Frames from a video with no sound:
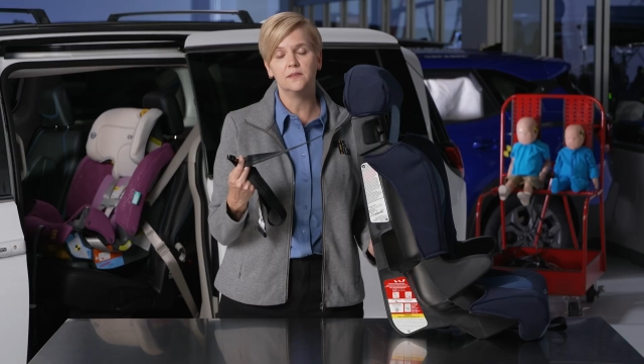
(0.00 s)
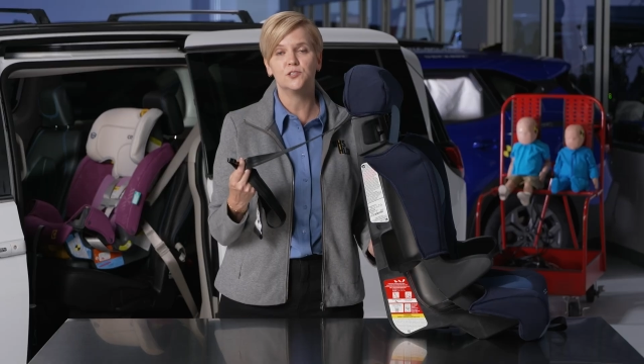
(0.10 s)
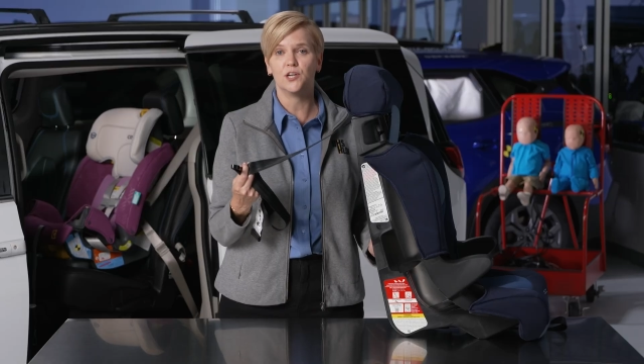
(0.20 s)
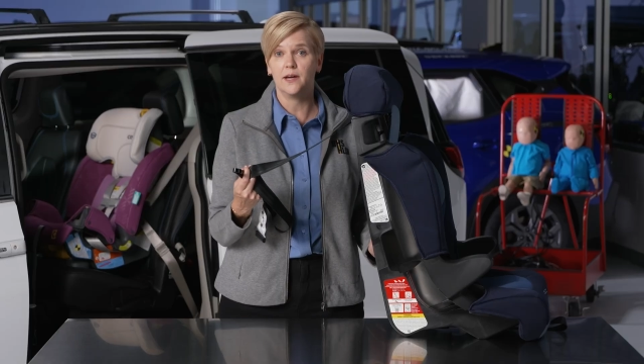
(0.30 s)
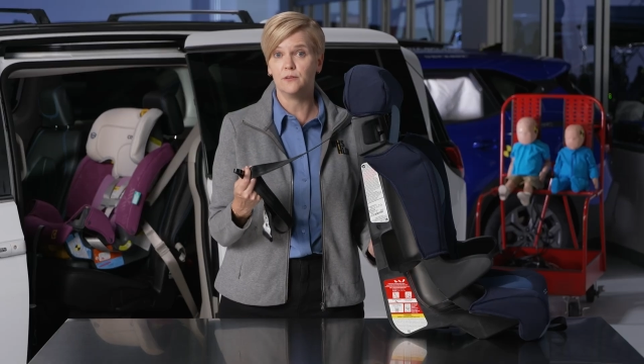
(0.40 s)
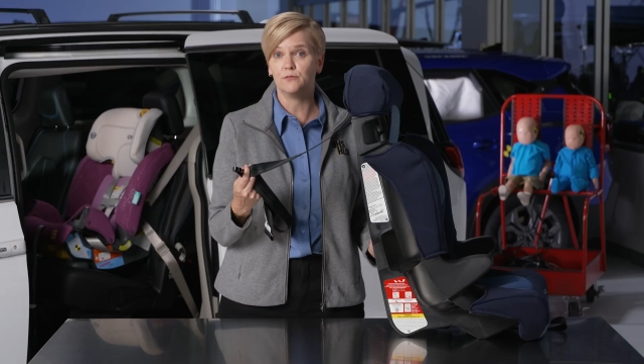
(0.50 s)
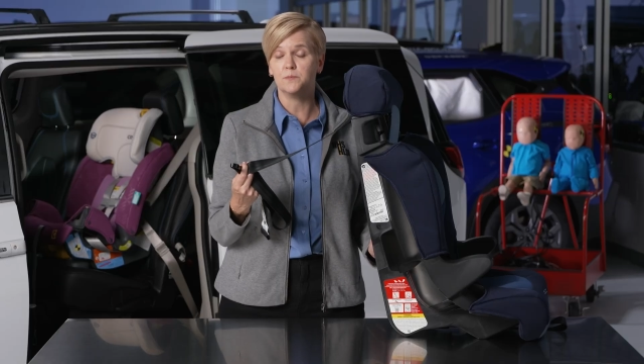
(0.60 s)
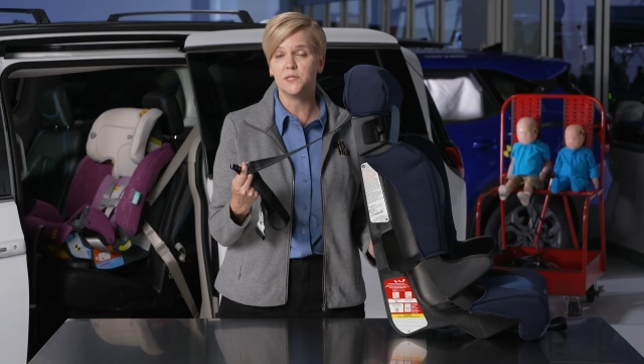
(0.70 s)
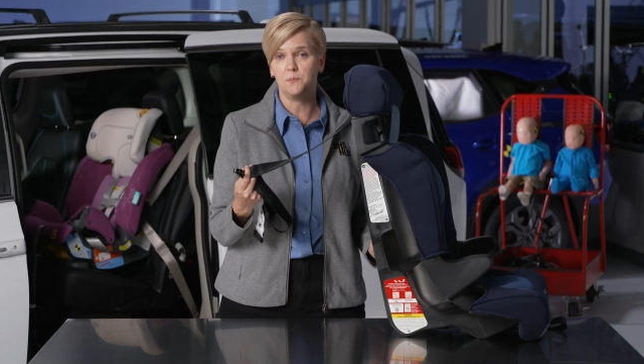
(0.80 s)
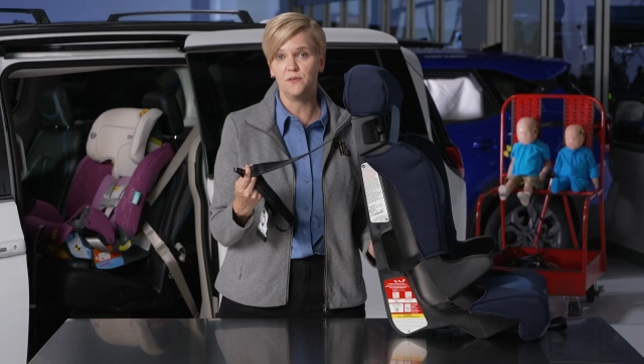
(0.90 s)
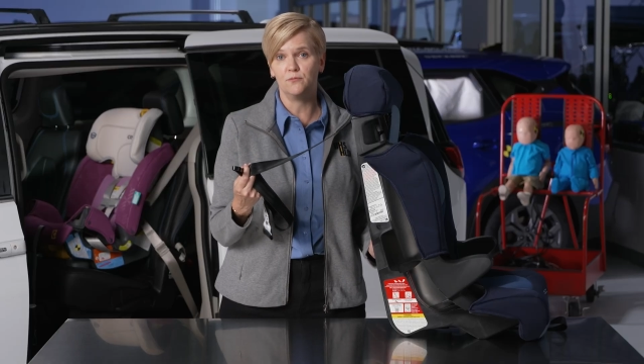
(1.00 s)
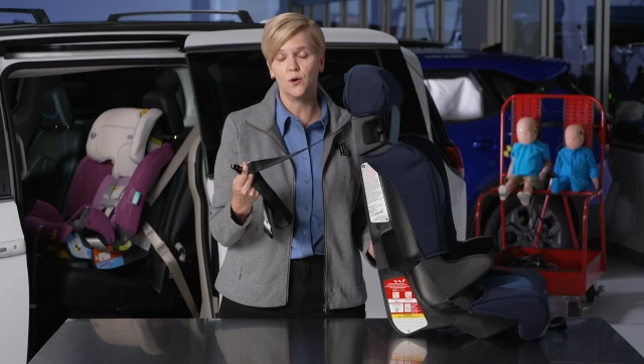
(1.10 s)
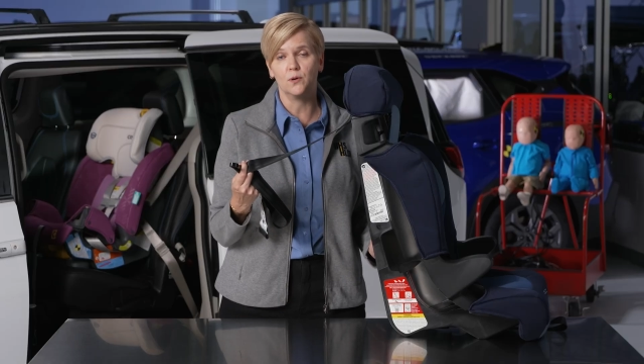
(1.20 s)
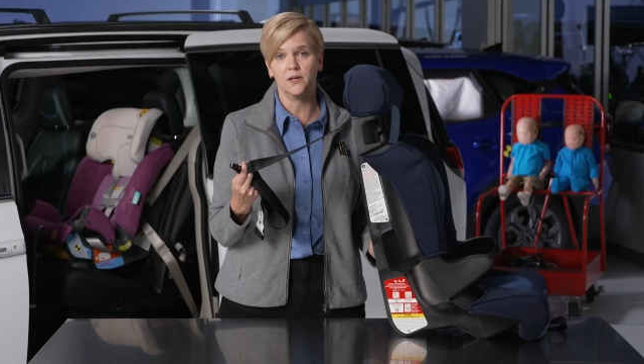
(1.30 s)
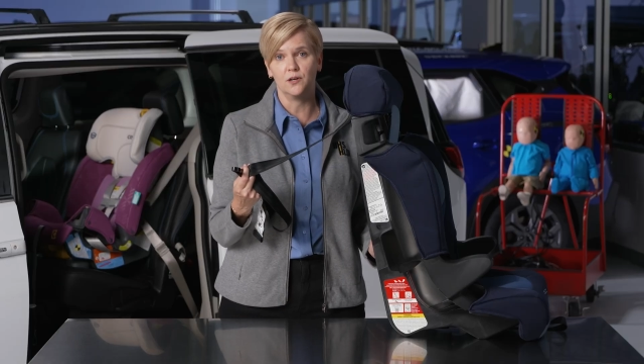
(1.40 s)
the child from tipping
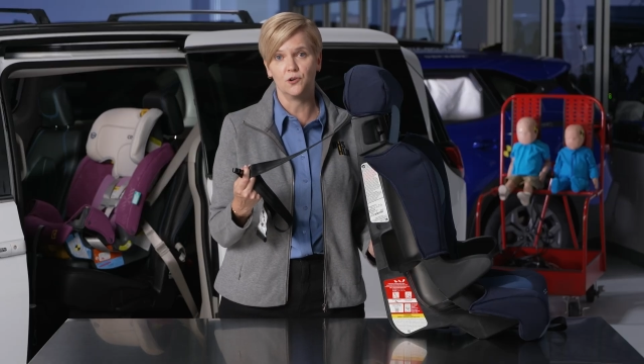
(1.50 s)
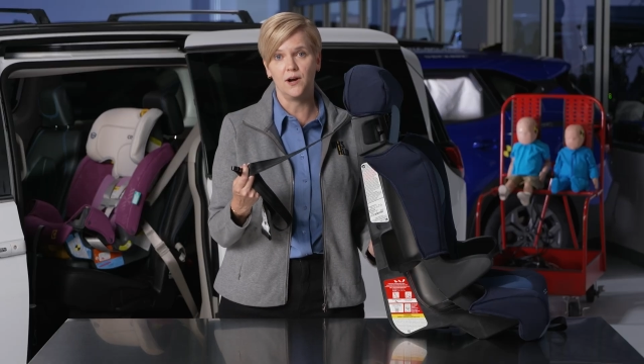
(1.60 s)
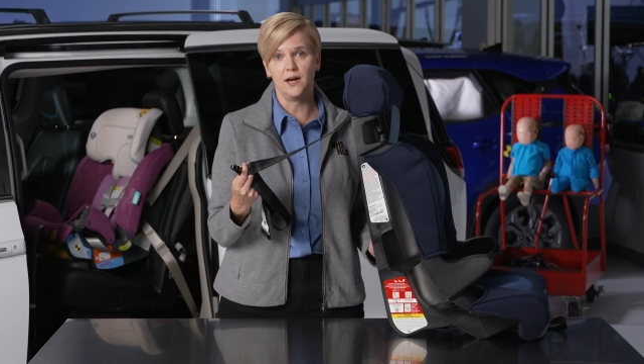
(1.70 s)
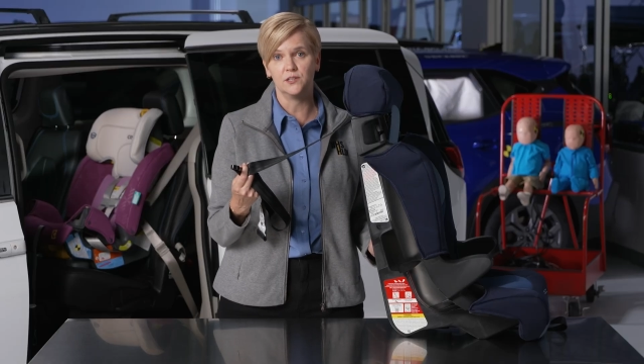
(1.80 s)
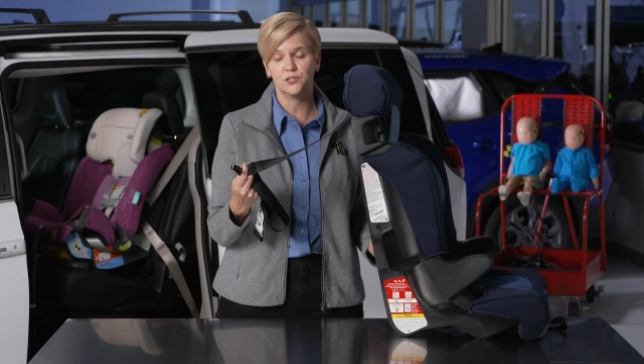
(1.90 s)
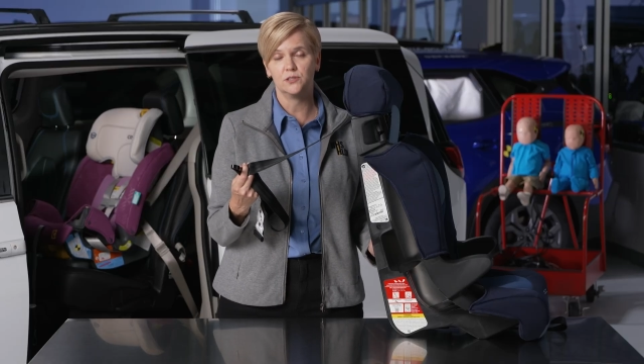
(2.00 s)
forward in a crash.